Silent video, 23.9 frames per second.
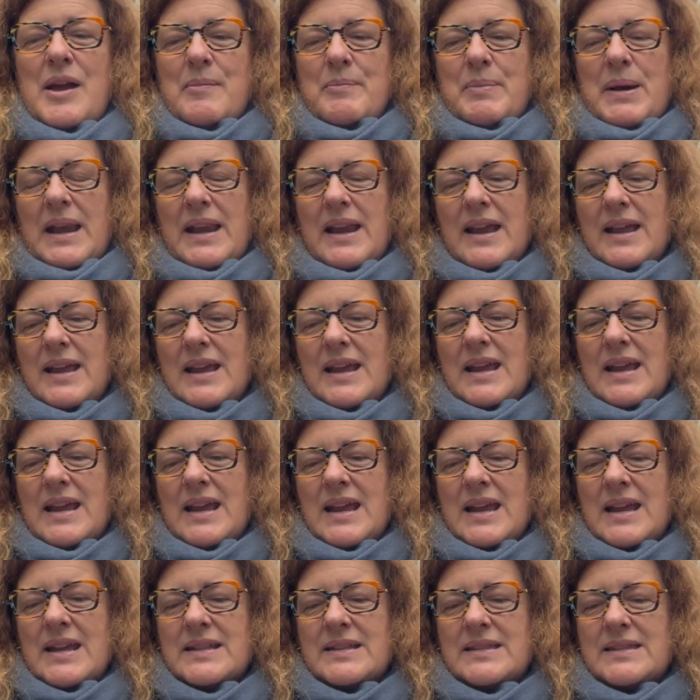But
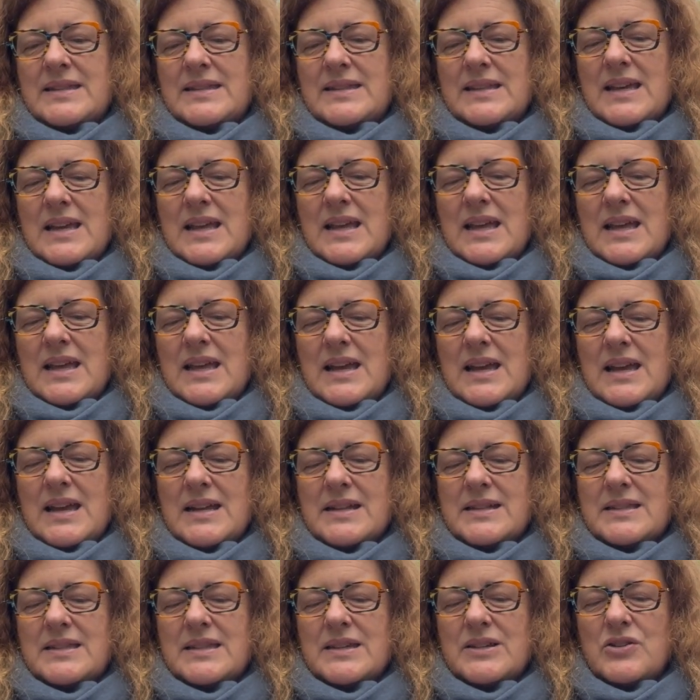
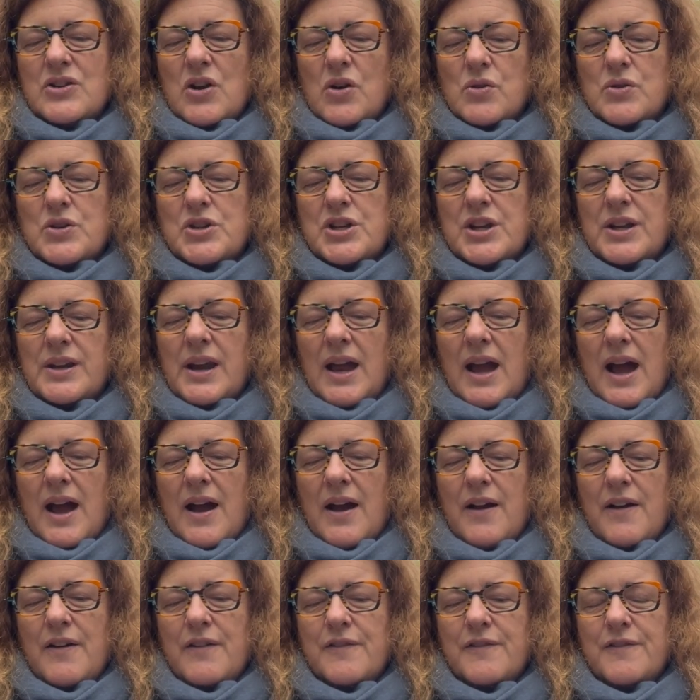it's the notion
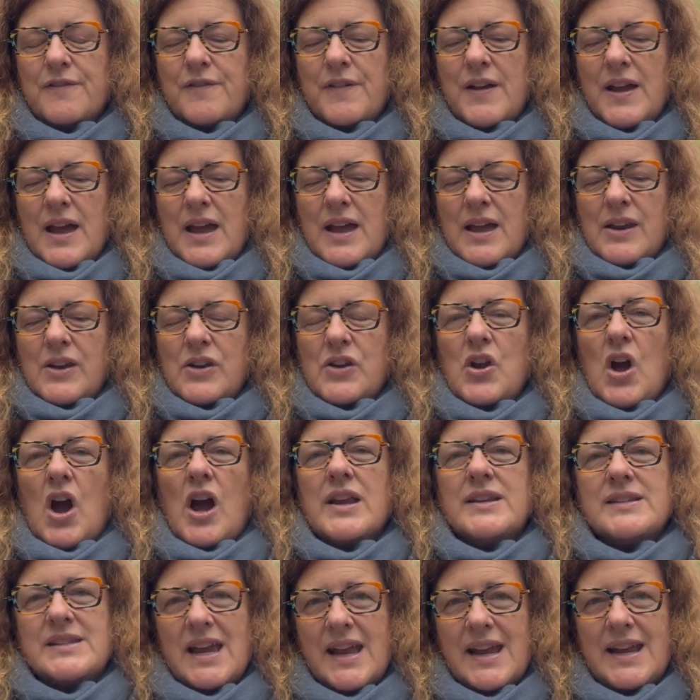of
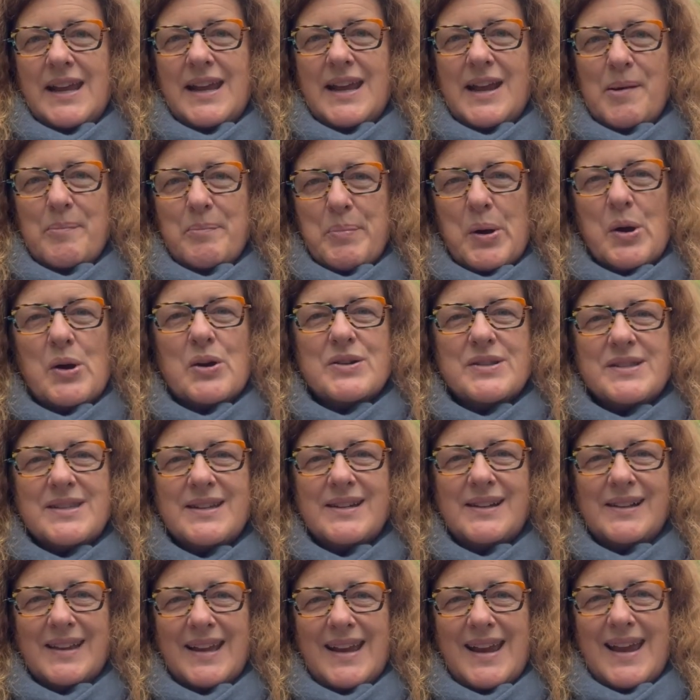not taking it
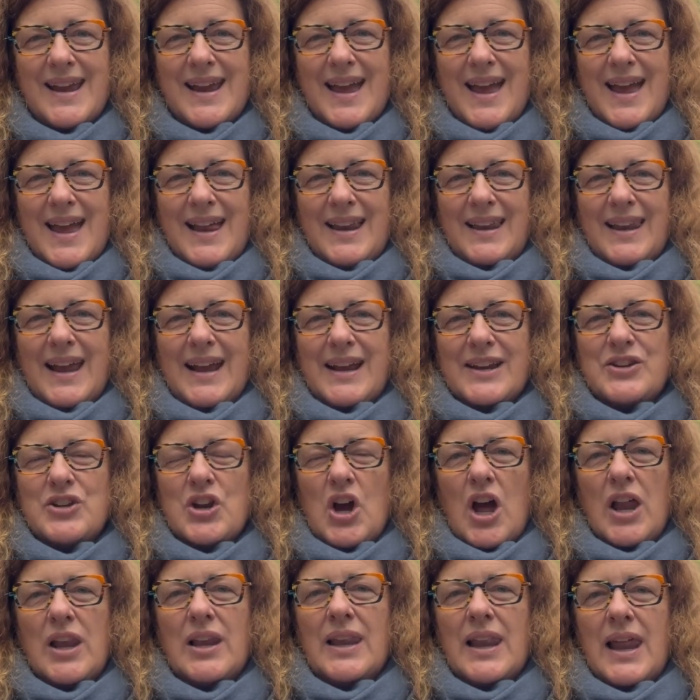personally, like
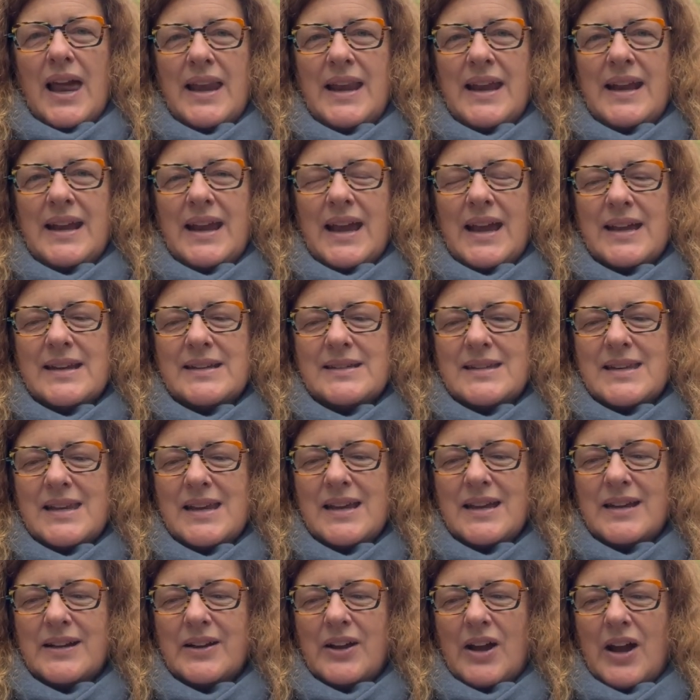not letting it
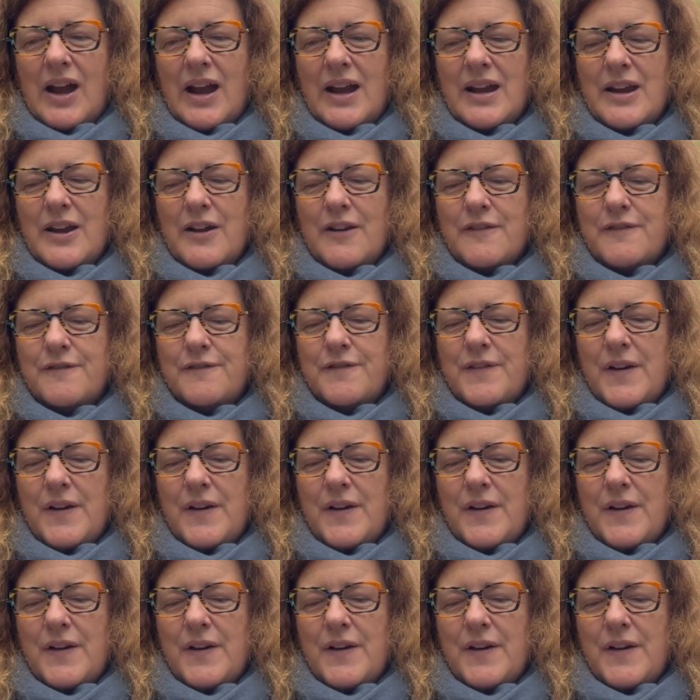kind of